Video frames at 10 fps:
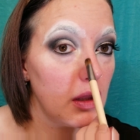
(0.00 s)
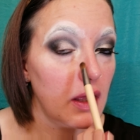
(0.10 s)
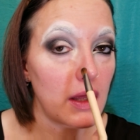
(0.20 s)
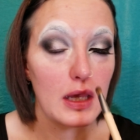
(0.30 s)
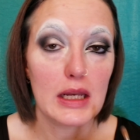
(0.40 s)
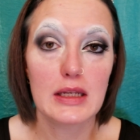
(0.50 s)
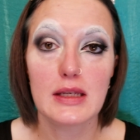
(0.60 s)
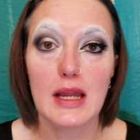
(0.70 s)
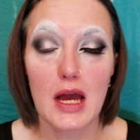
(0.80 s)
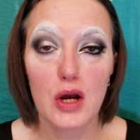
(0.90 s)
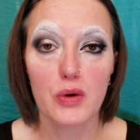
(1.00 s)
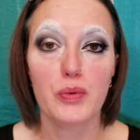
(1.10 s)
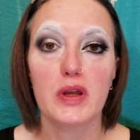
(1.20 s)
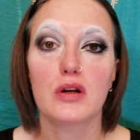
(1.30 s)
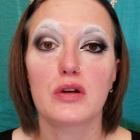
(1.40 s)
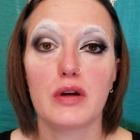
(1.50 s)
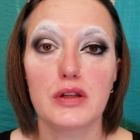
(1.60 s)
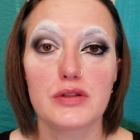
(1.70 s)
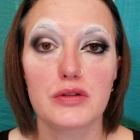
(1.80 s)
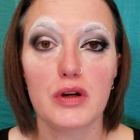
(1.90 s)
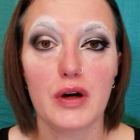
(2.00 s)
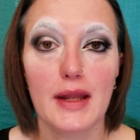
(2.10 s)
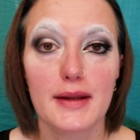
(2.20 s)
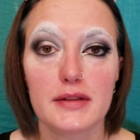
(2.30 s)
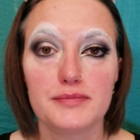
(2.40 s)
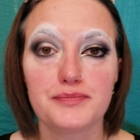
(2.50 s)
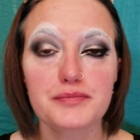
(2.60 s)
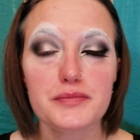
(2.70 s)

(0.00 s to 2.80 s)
And now we are going to go ahead and